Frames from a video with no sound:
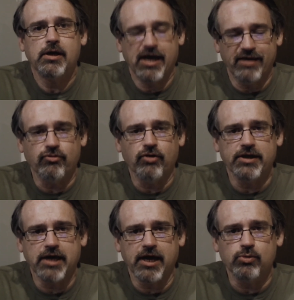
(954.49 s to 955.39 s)
Have a great
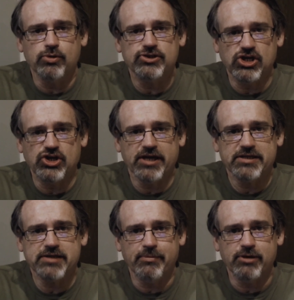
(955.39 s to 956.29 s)
day. We'll see you next
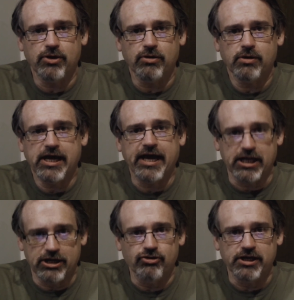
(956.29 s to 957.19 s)
time here at
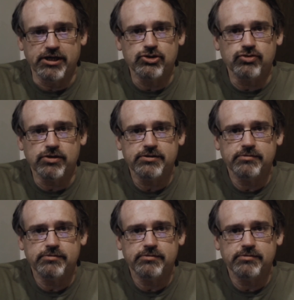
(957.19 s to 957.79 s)
Ignorant Industries.